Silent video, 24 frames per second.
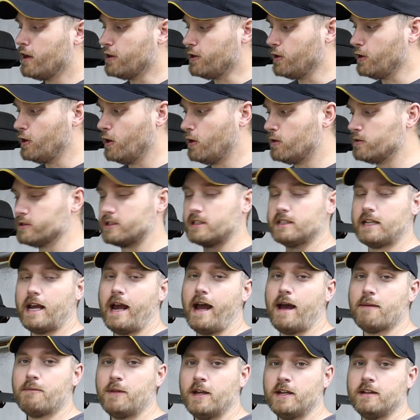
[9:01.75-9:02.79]
you don't
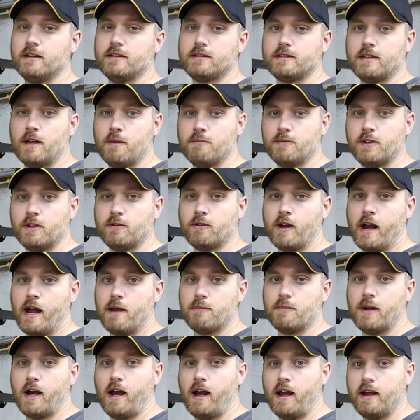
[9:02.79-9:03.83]
stab into something
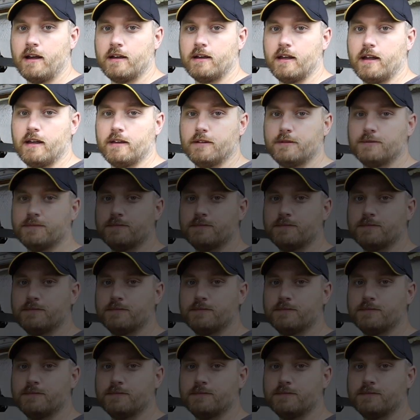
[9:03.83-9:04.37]
right behind it.